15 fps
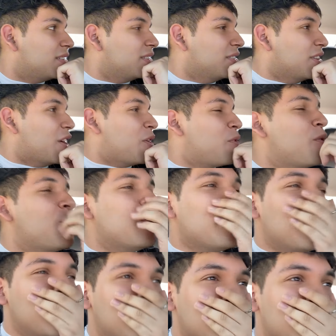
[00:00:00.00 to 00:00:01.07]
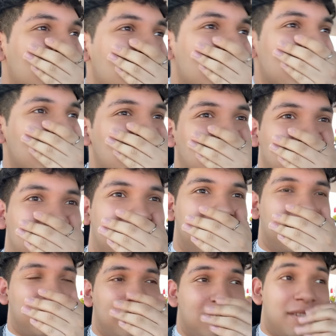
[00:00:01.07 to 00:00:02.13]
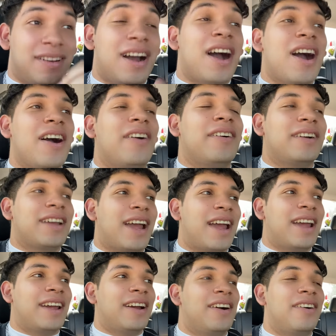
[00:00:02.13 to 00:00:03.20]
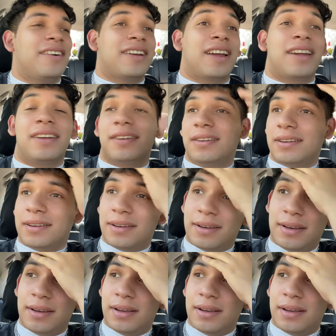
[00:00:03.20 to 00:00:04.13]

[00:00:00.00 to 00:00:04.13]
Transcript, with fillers: No? We're gonna go pick it up. We're gonna go oh, okay, okay. That building.